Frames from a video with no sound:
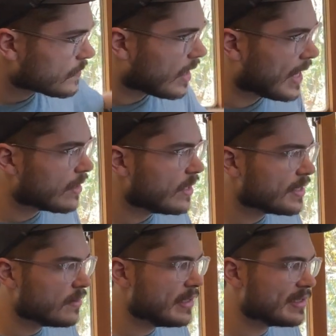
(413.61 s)
I
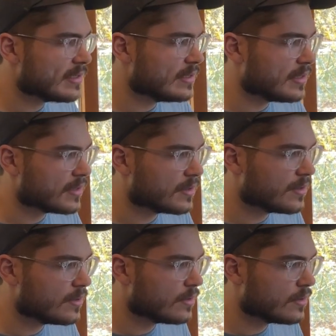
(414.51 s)
like listening
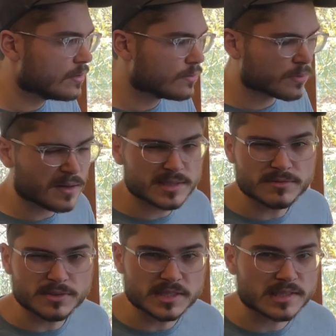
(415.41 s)

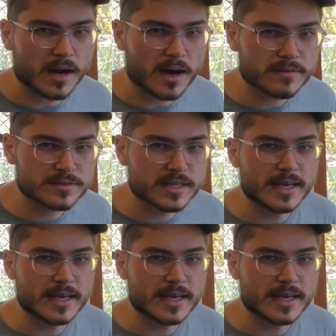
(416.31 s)
relatively soft.